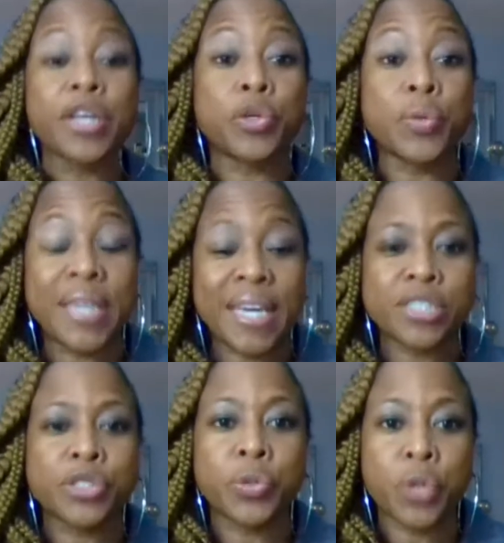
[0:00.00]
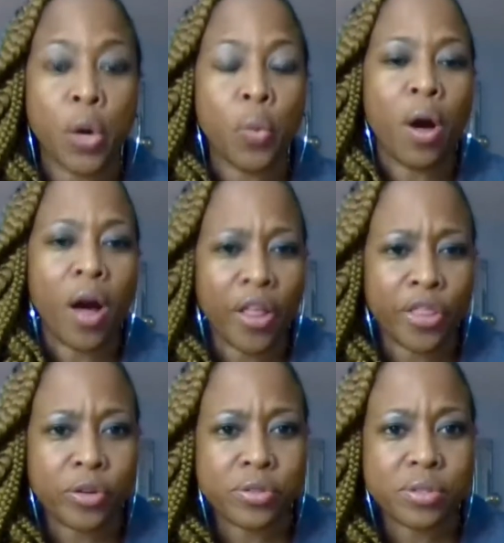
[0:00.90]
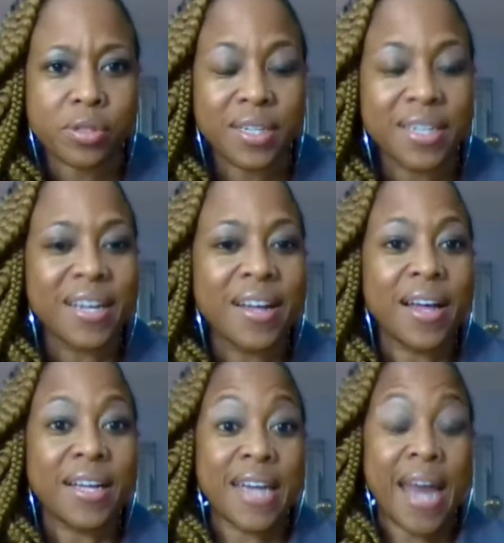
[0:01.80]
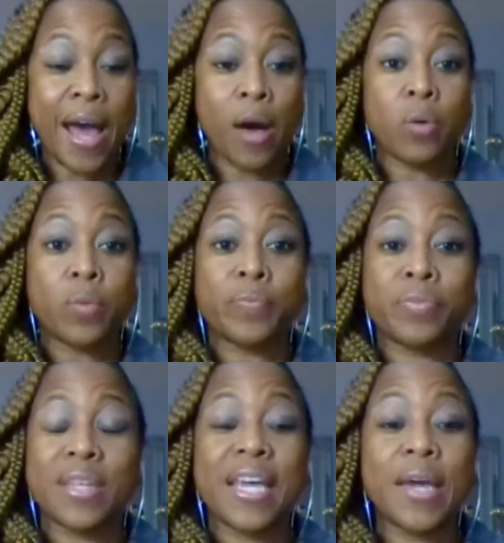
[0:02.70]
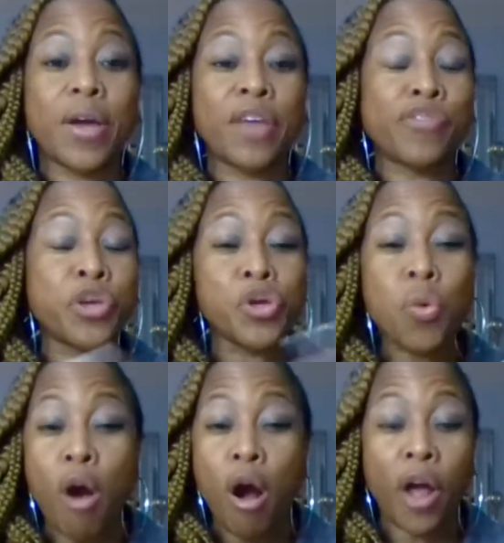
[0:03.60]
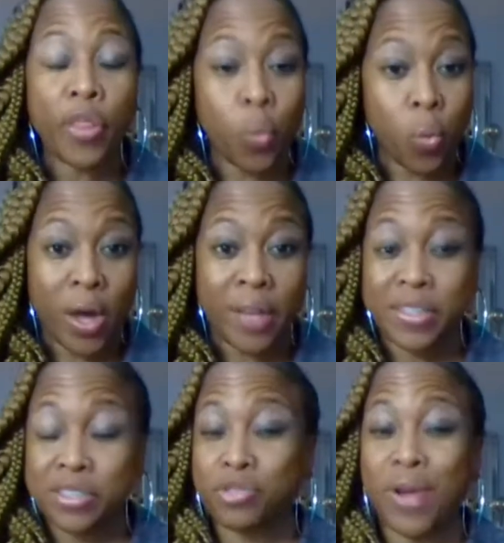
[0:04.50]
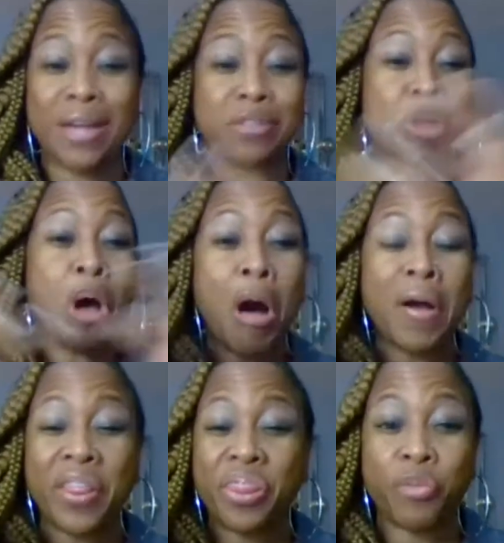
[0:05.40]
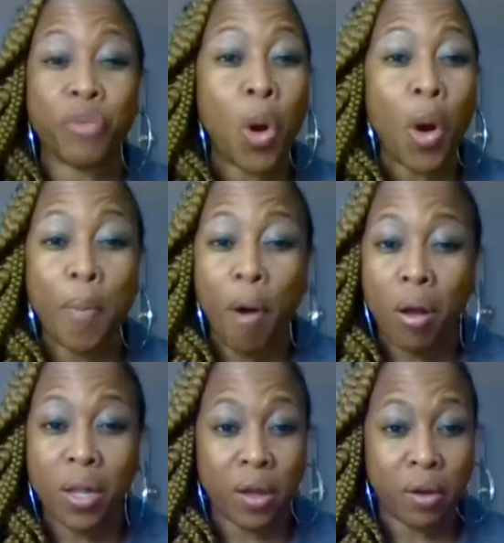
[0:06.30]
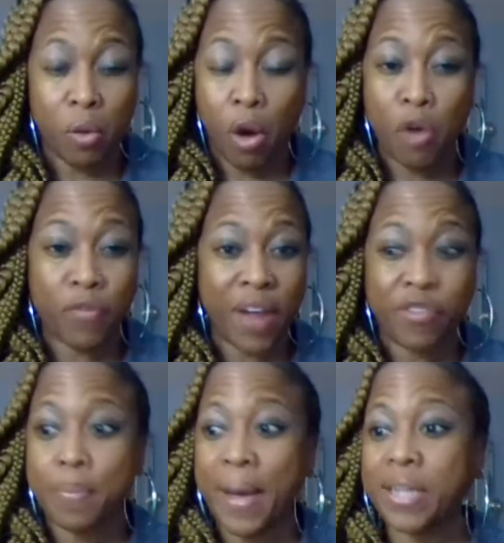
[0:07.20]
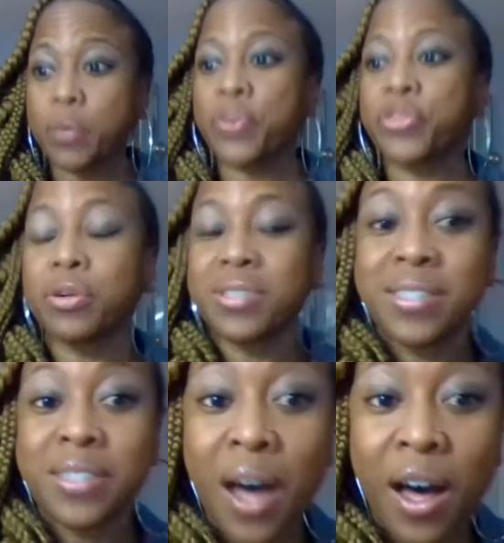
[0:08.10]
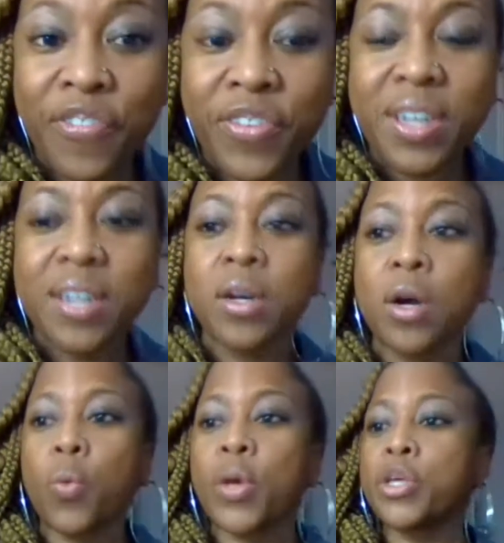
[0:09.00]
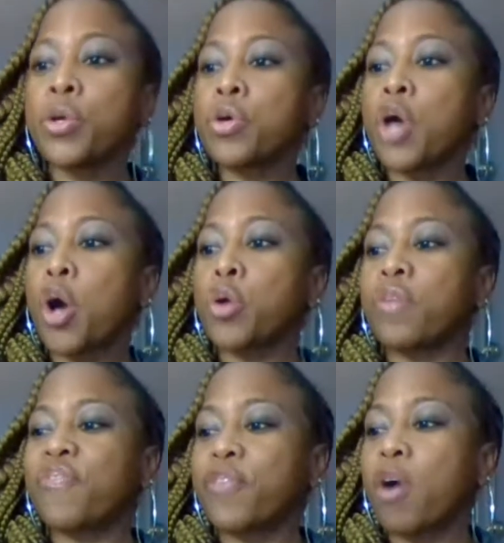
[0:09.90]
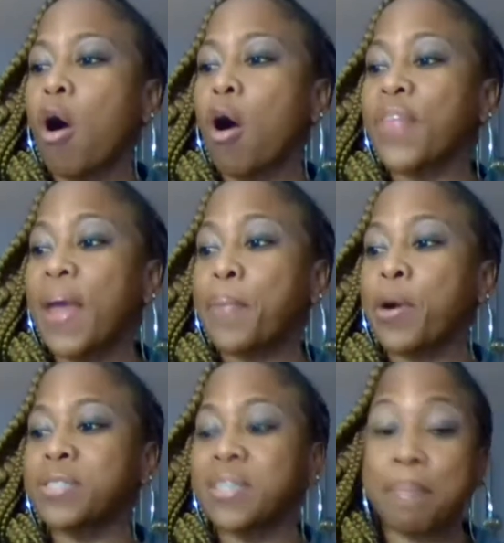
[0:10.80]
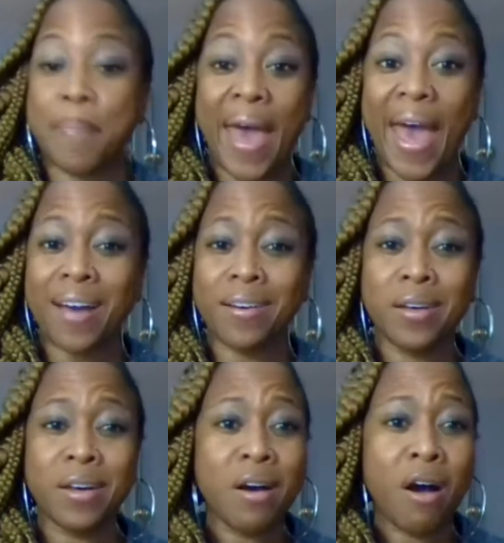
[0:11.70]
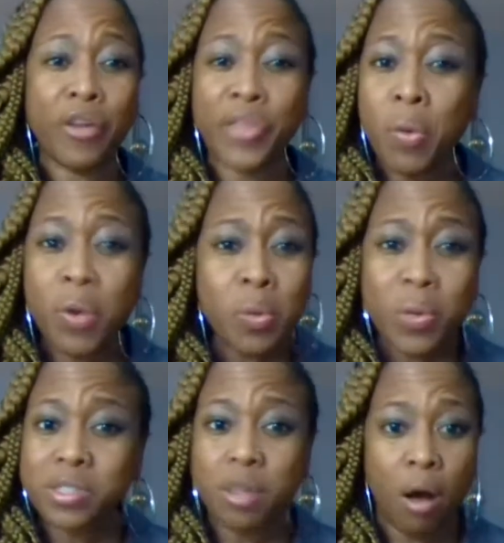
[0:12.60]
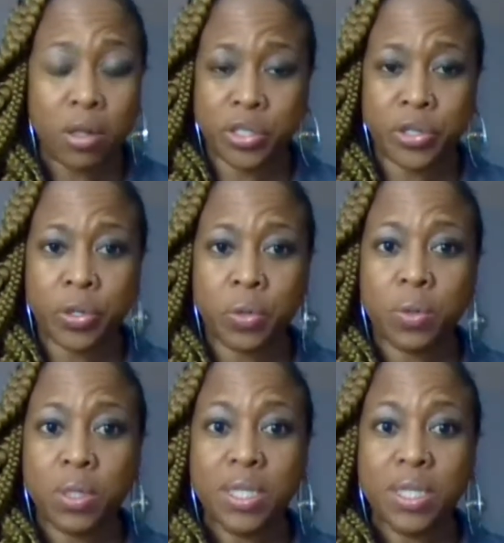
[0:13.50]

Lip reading: You get to know others. Now, if you are the one that's trying to talk and throw up all over everybody with your stuff, when you go to call that person back, are they going to want to talk to you?